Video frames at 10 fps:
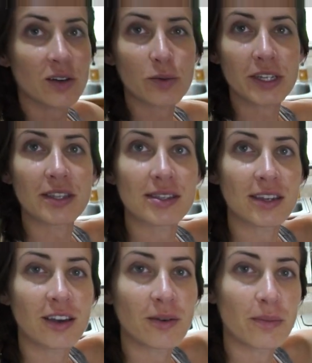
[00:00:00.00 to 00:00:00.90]
with
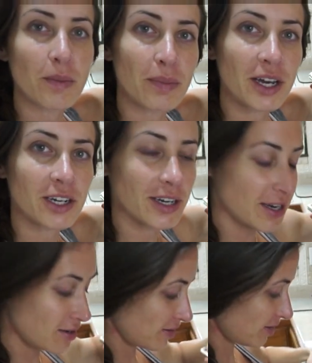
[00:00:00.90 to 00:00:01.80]
some butter in
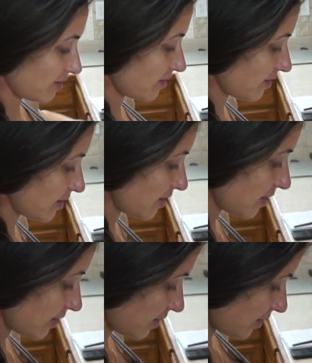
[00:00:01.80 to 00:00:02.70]
it.
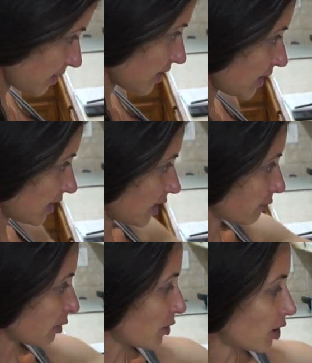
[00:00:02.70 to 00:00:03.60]
And I'm
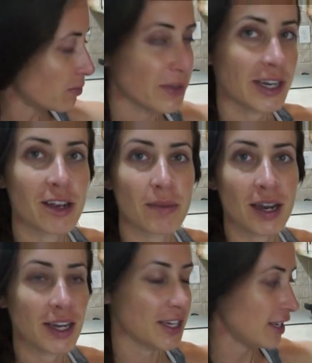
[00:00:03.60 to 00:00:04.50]
gonna put on medium
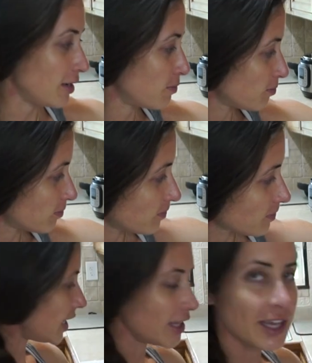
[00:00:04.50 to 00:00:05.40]
high heat.
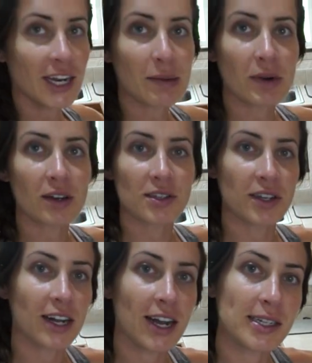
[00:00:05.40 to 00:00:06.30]
And then I'm also
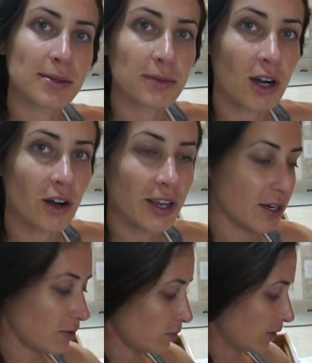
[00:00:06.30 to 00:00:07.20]
gonna add some
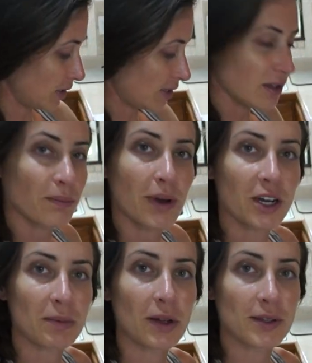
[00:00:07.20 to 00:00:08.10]
garlic once the
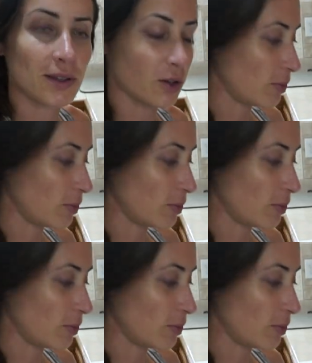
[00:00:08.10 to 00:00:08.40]
butter melts a little